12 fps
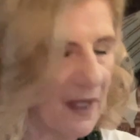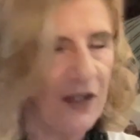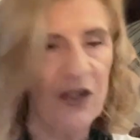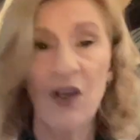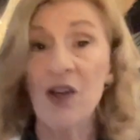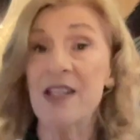
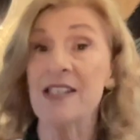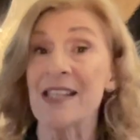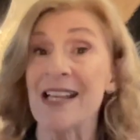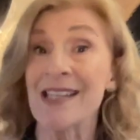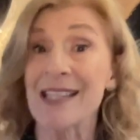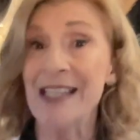You're going to
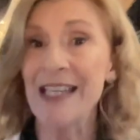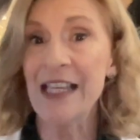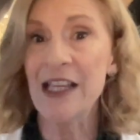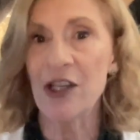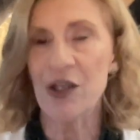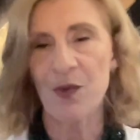start
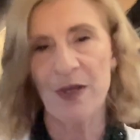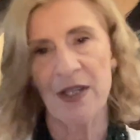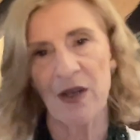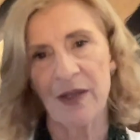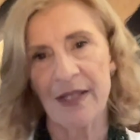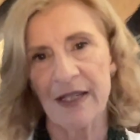seeing those
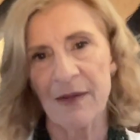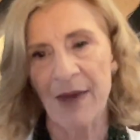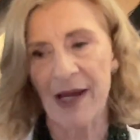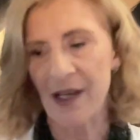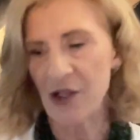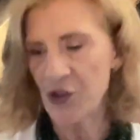results in
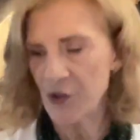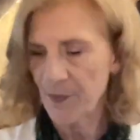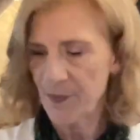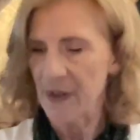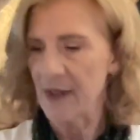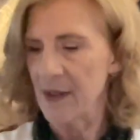March.
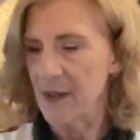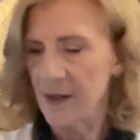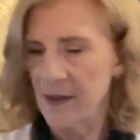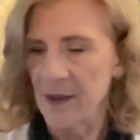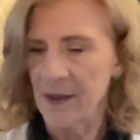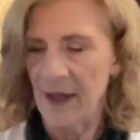
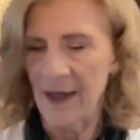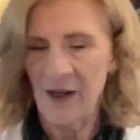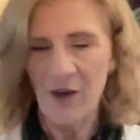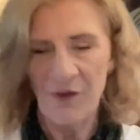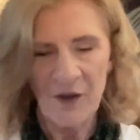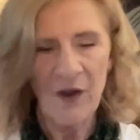And
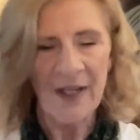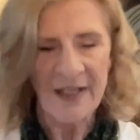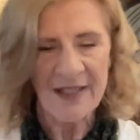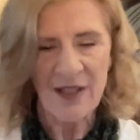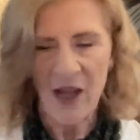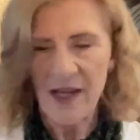I feel
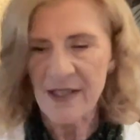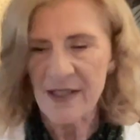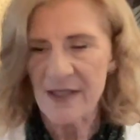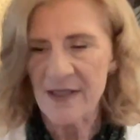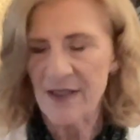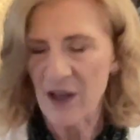
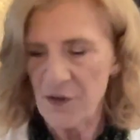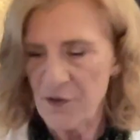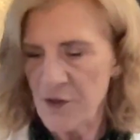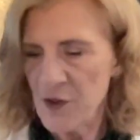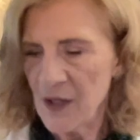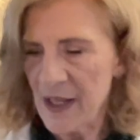excited. I
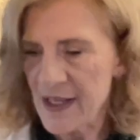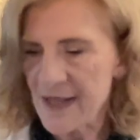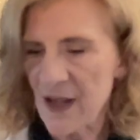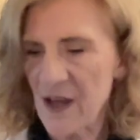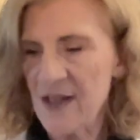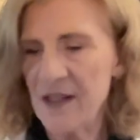feel
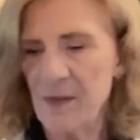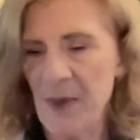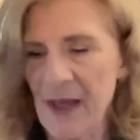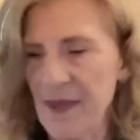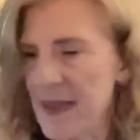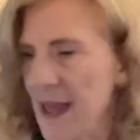excited
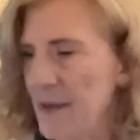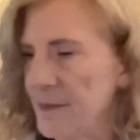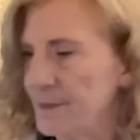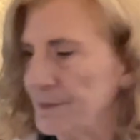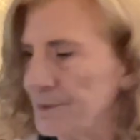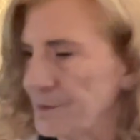about that.
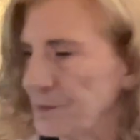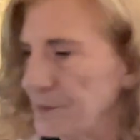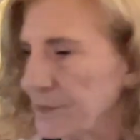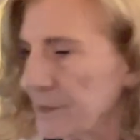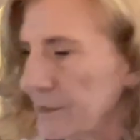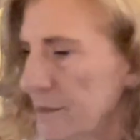
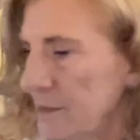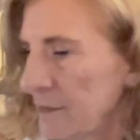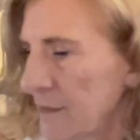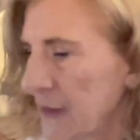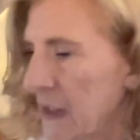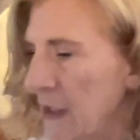
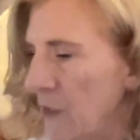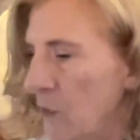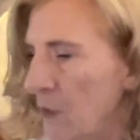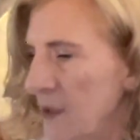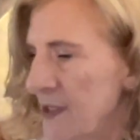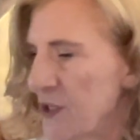
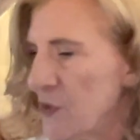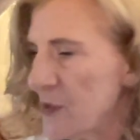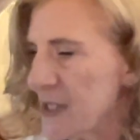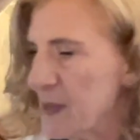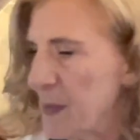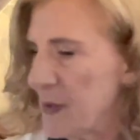What's your
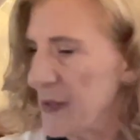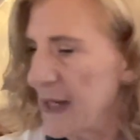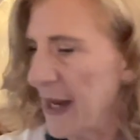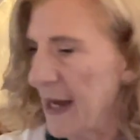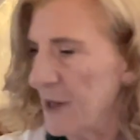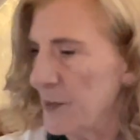spirit
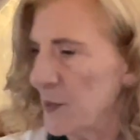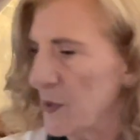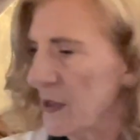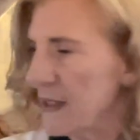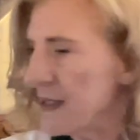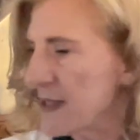
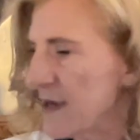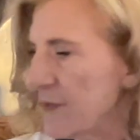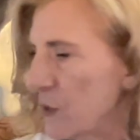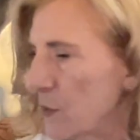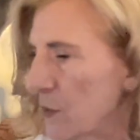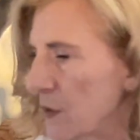animal? Let's have a
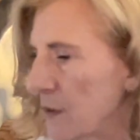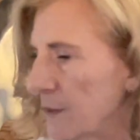look